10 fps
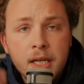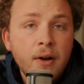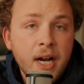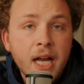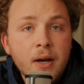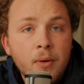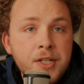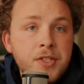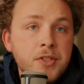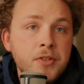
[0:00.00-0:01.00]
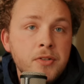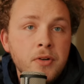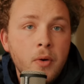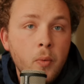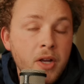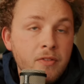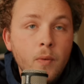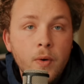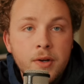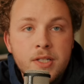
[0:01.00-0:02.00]
Now, again, I wanted to
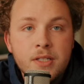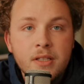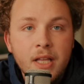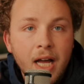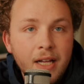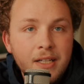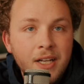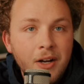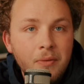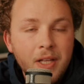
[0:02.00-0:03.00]
reinforce that, you know,